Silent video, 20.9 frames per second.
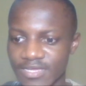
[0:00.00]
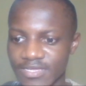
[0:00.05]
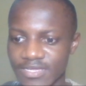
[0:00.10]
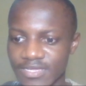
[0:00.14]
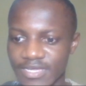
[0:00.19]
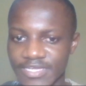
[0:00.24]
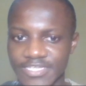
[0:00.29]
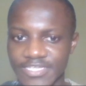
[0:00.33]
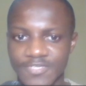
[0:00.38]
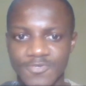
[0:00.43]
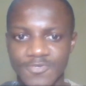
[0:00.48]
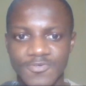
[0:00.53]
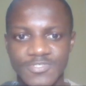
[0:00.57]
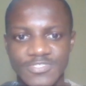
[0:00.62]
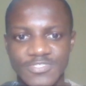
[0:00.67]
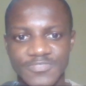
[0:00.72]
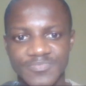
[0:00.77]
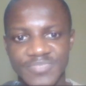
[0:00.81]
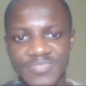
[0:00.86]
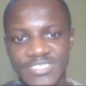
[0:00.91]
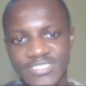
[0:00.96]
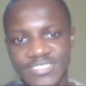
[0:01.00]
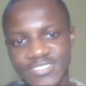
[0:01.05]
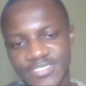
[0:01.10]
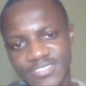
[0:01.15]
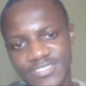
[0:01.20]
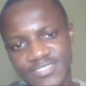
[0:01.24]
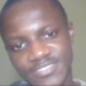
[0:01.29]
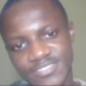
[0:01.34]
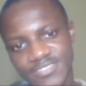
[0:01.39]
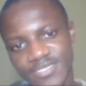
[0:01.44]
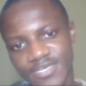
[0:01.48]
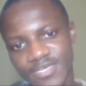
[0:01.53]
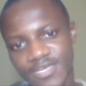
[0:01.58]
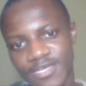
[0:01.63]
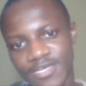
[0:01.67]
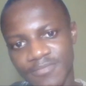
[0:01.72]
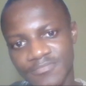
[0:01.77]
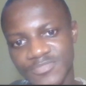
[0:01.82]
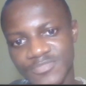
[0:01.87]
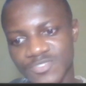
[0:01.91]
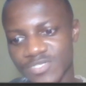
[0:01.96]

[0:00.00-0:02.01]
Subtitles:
and he goes b6.